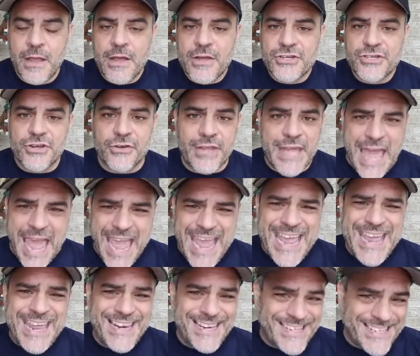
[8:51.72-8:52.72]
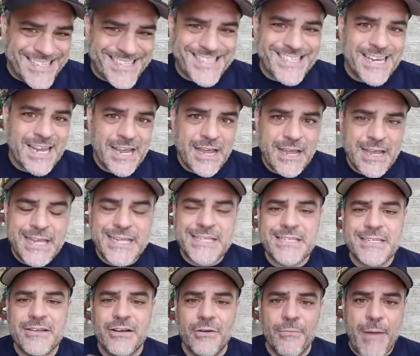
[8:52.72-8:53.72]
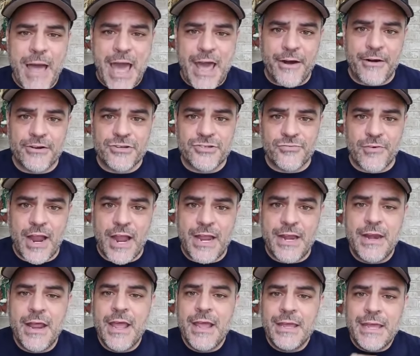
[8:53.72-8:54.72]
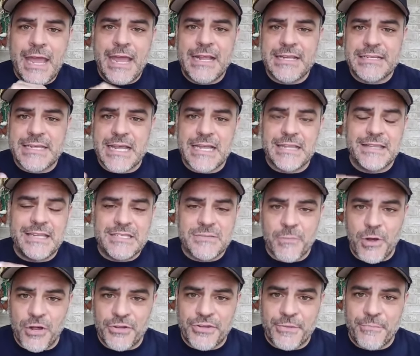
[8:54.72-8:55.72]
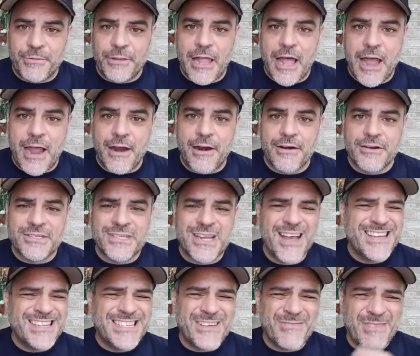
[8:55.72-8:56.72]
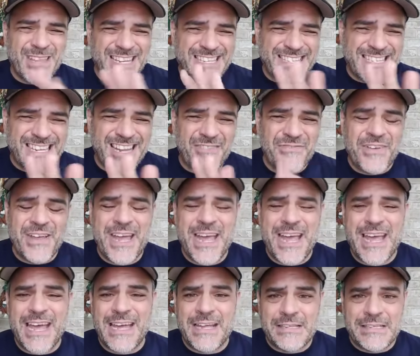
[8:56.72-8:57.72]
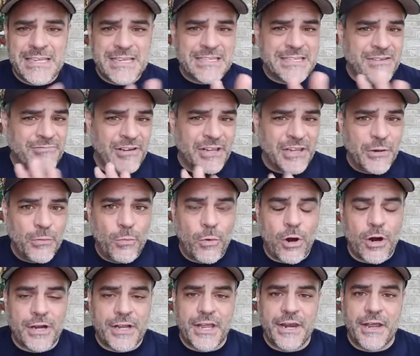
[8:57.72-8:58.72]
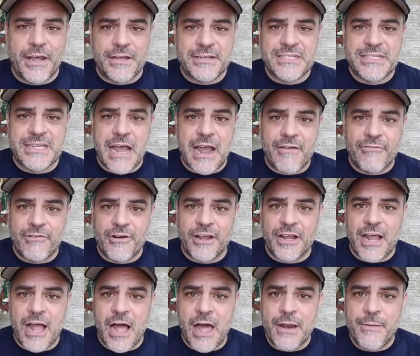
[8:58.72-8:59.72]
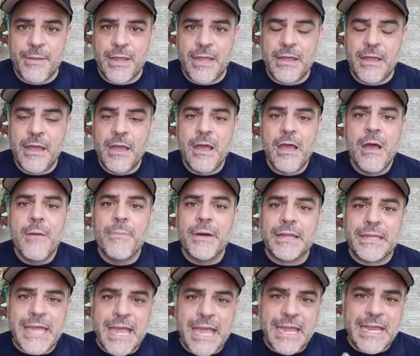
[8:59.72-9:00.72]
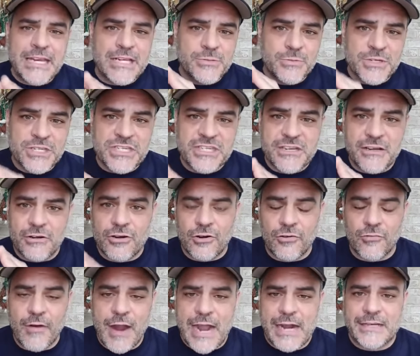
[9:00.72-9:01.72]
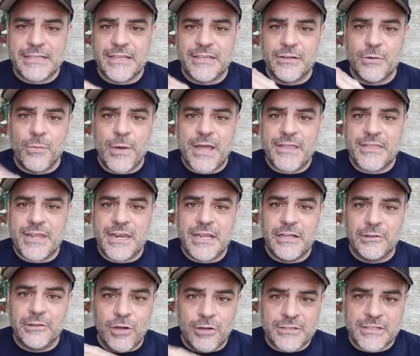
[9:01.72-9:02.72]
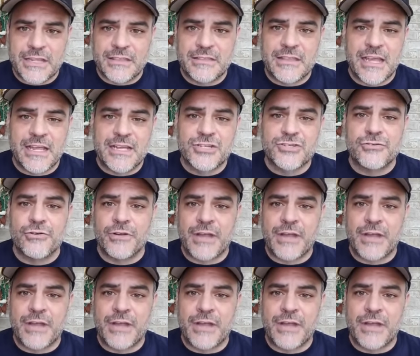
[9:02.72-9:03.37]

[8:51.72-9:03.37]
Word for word: So Keynes, he still matters, right? Keynes had these multipliers. Some of that stuff, eh, it doesn't really work in a sovereign economy. But Keynes was still correct in the way that he looked at things through